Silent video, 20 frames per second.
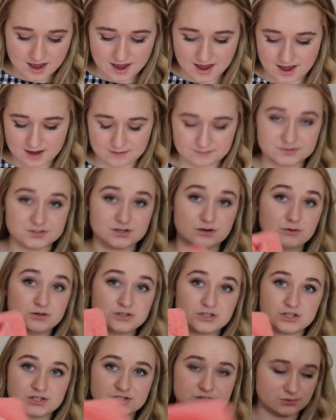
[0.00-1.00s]
Um, so
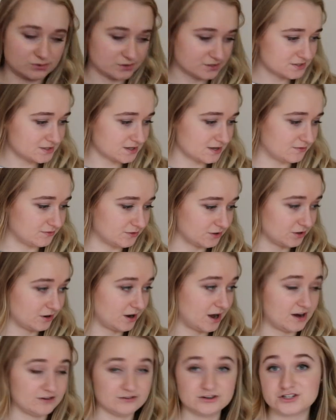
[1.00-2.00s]
Stores, if you're
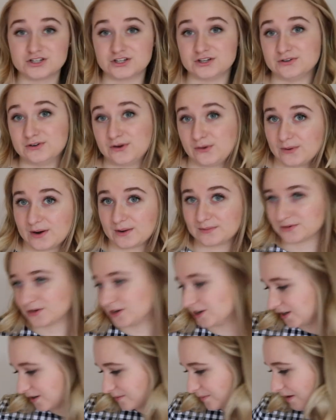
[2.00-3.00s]
Irish and you know what I'm
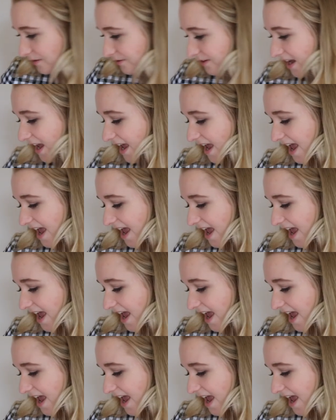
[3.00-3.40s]
talking about.